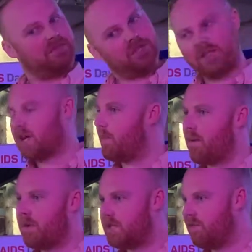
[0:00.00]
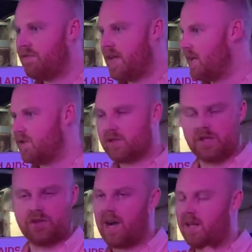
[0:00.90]
just a commemorative thing, just
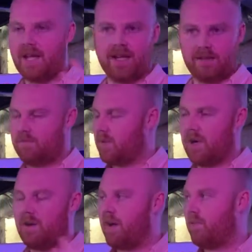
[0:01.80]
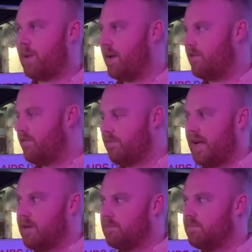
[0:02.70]
to try and like, you know, have a bit of
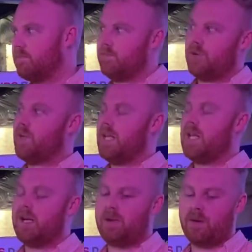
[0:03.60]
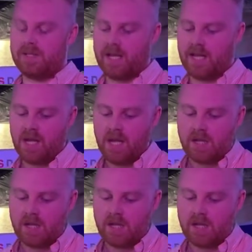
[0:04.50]
like routine about it.